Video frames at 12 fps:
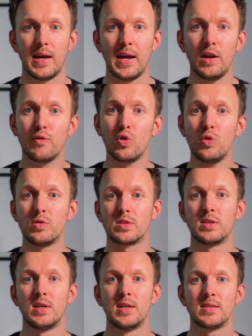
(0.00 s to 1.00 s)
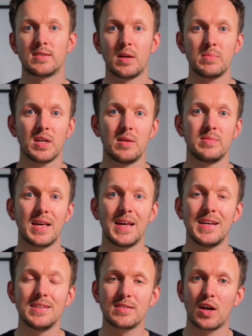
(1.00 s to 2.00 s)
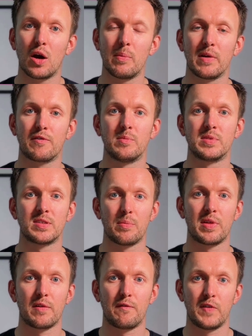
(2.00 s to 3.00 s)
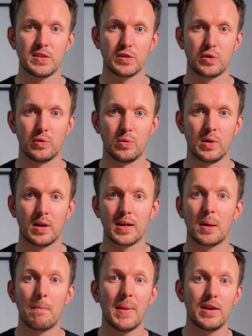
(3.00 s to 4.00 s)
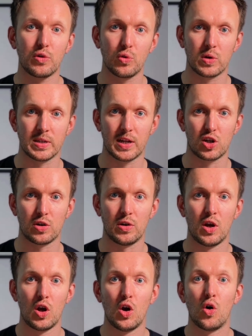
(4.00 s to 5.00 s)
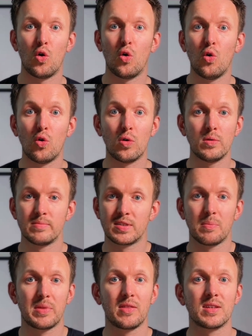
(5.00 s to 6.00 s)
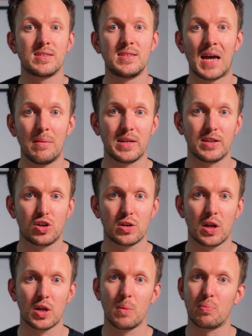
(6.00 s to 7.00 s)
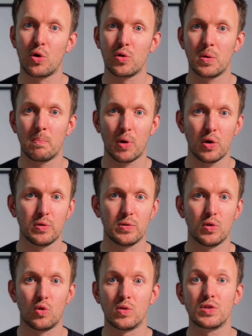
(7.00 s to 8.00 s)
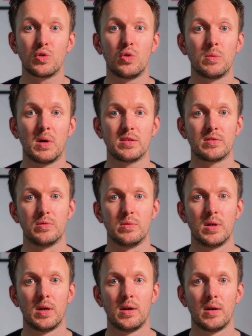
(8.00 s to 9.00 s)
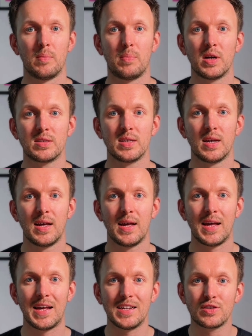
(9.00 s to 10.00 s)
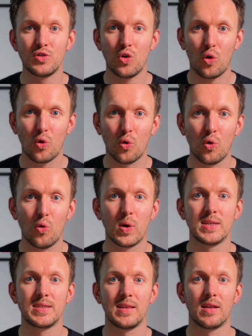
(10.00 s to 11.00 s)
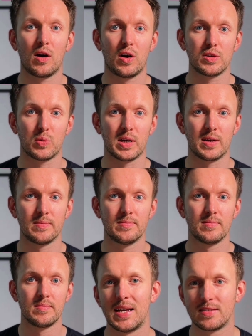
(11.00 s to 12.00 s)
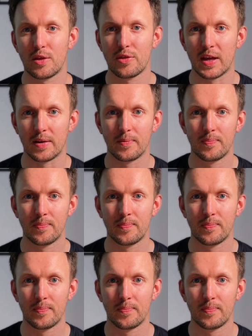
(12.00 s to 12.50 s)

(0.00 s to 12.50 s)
And of course, sometimes it is coming from something physical, like a medical condition, or something that's damaged, like a broken bone or a torn muscle. But it's not always in the hardware. Here's the thing.